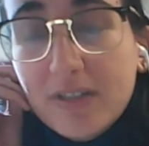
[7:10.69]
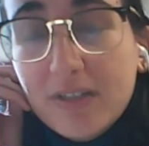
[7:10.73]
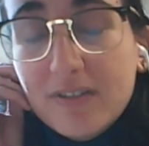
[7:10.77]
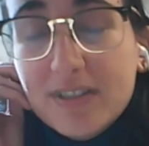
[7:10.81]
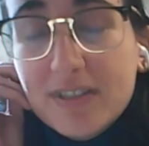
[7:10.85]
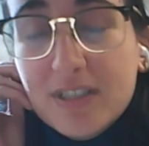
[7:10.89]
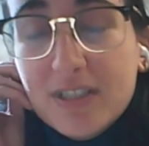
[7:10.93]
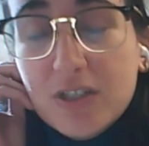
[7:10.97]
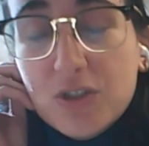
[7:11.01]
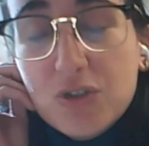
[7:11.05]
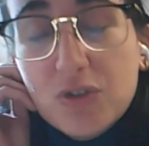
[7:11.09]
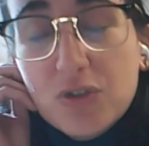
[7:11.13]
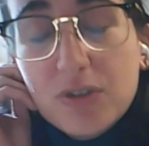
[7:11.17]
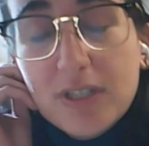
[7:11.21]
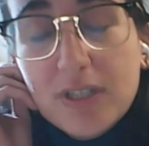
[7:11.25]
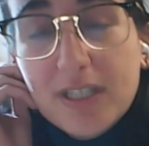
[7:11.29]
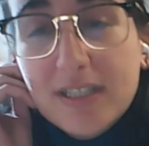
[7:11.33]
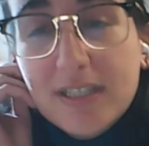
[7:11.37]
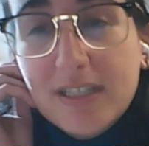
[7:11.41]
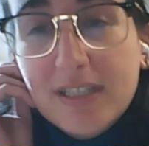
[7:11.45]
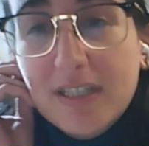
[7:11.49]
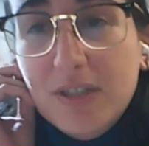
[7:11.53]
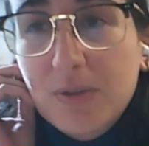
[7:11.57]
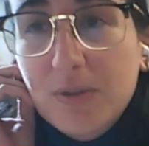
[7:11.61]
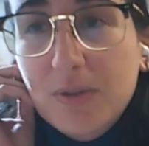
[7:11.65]
research journey
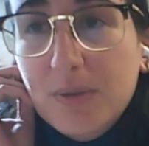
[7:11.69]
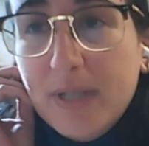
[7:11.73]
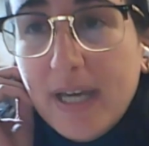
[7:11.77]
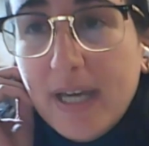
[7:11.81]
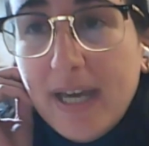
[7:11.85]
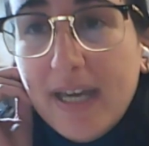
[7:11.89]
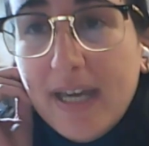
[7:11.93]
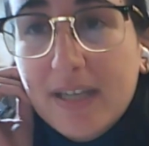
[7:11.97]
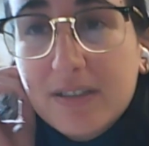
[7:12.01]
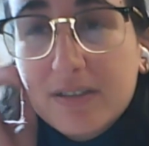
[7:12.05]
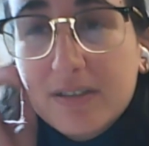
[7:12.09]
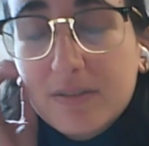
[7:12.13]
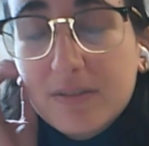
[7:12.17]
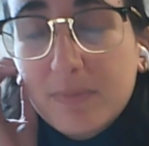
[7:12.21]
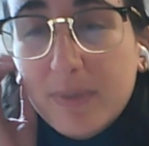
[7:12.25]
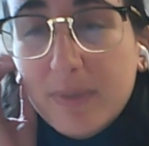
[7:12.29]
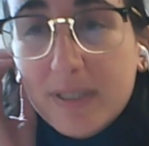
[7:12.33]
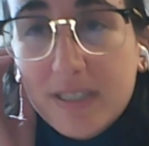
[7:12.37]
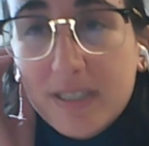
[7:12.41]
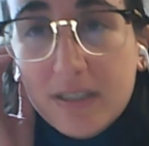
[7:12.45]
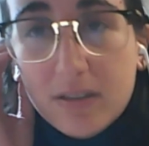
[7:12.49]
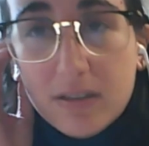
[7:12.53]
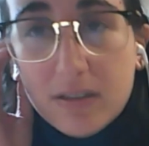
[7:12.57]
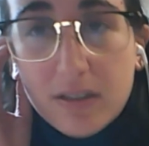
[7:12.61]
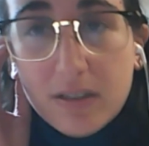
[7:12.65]
in the UK, so
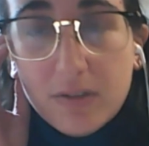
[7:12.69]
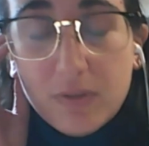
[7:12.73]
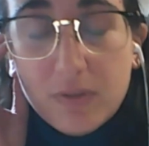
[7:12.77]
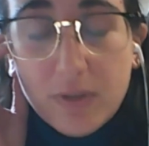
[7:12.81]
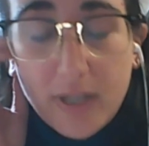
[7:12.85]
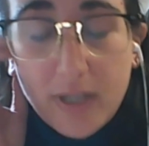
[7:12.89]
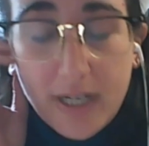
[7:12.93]
particularly for